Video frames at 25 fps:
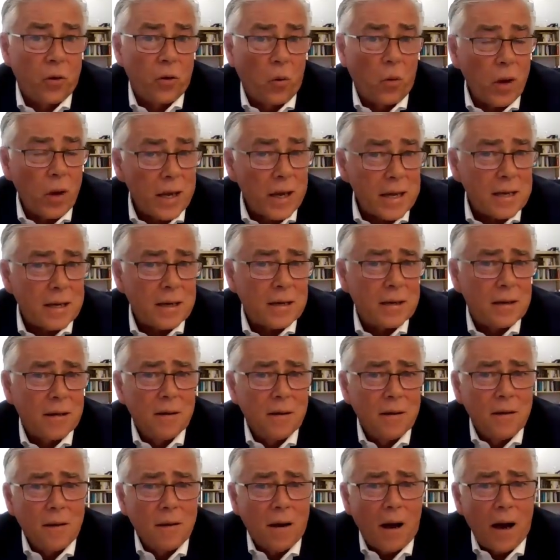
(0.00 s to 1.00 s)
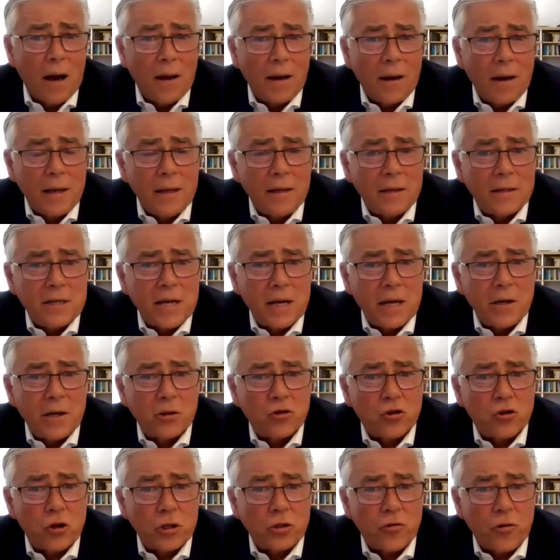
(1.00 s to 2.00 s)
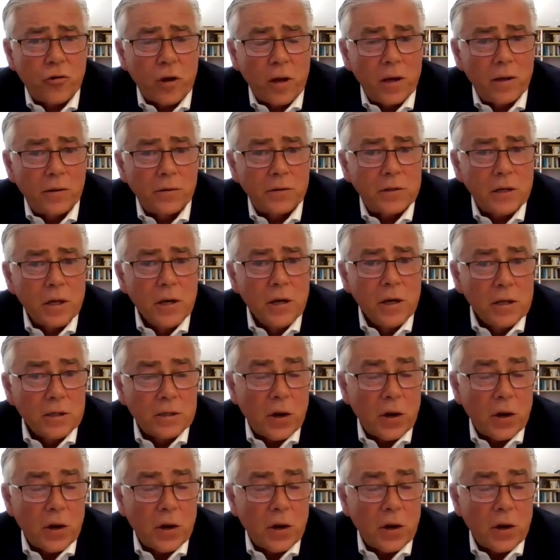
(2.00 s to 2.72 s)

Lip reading: the week in 10-year Treasury yields.